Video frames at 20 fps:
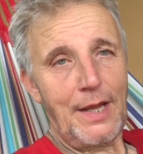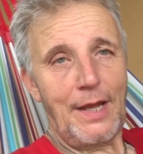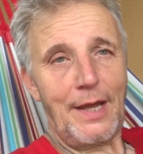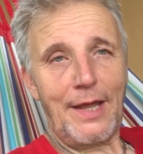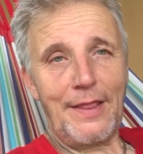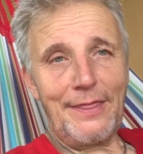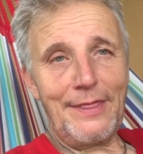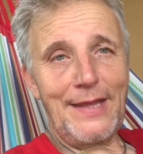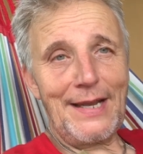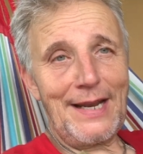
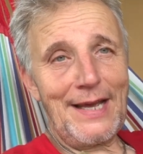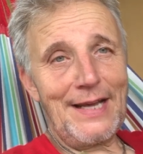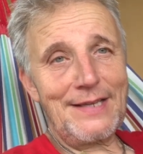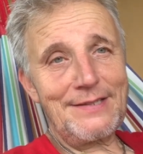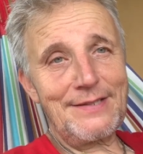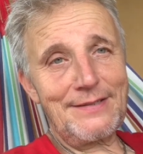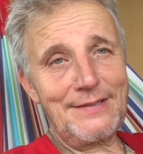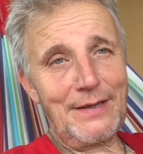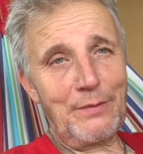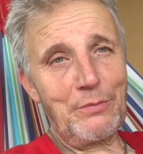And the
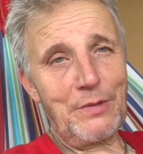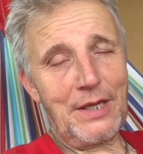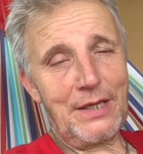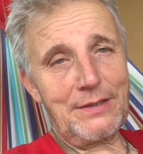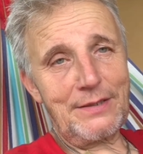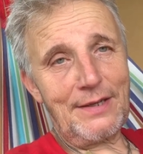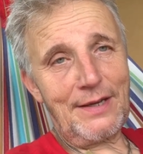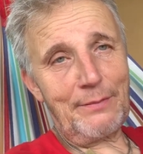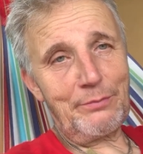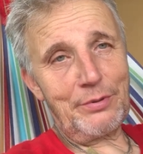last time
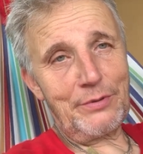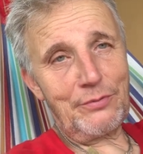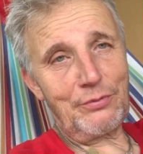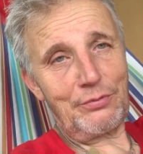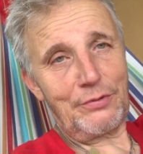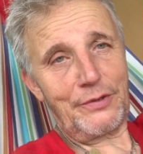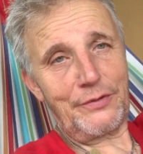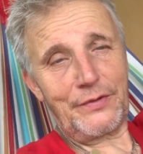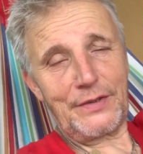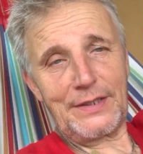that happened
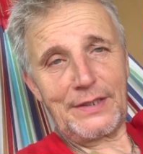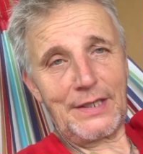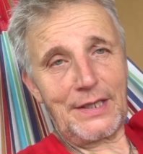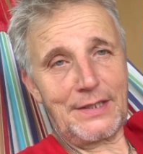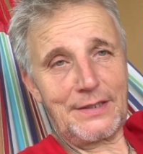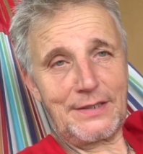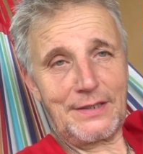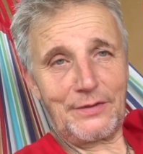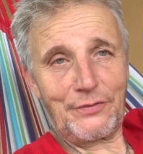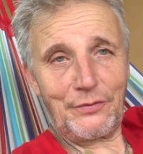was in
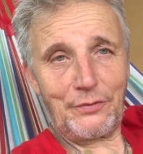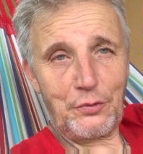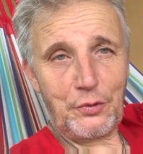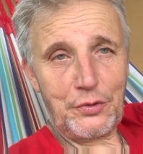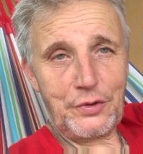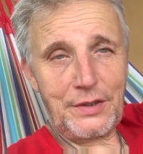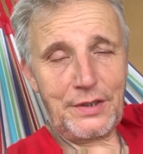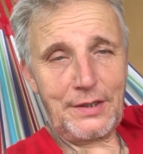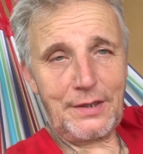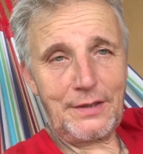
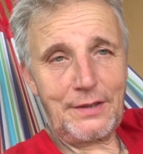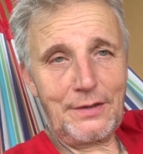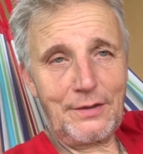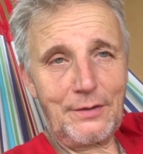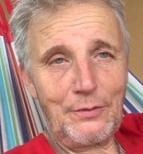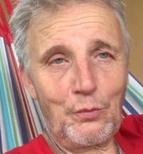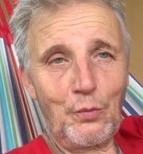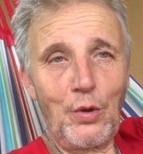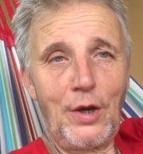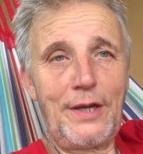
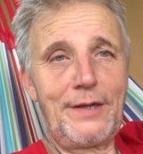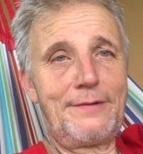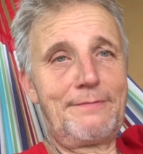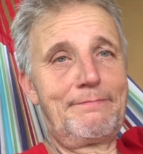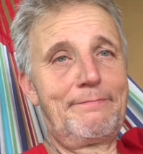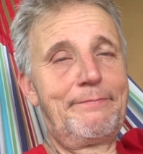1941.